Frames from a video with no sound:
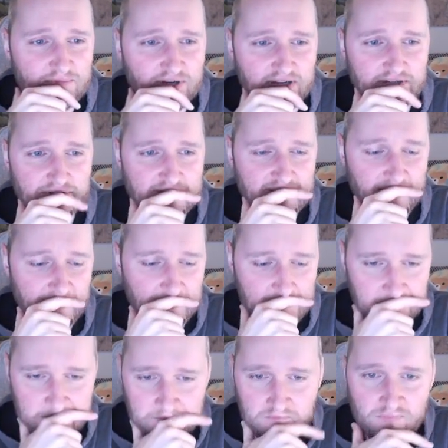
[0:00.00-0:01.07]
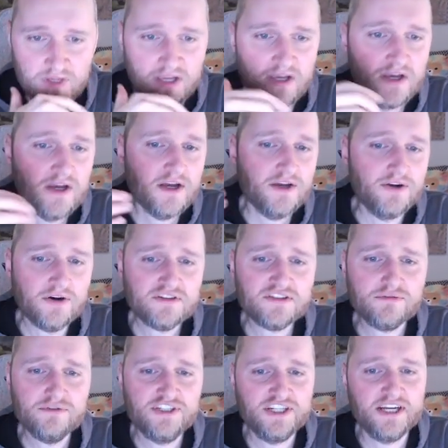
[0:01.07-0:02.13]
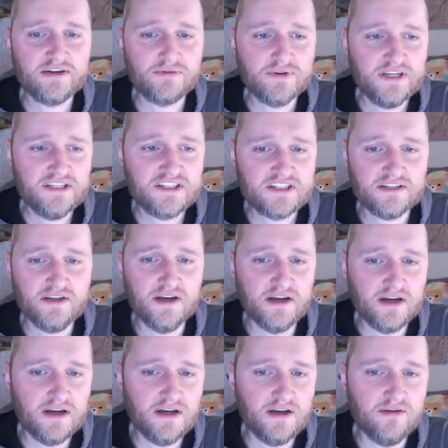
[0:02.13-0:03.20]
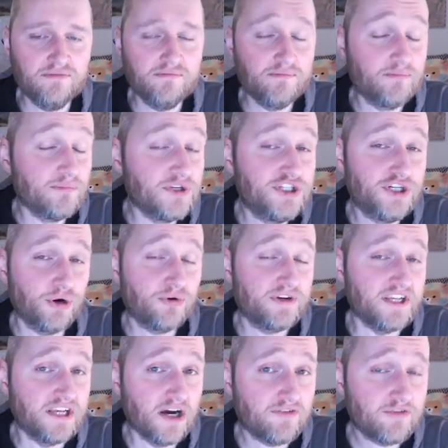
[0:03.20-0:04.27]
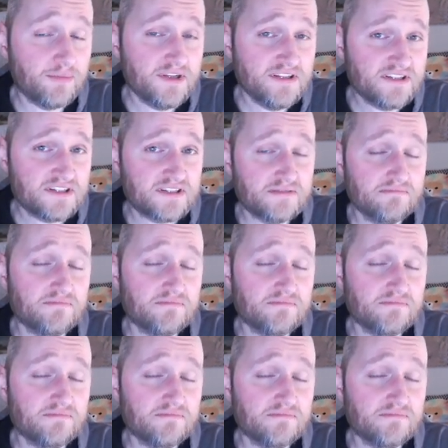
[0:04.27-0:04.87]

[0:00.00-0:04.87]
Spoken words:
to understand. It also generates majority governments.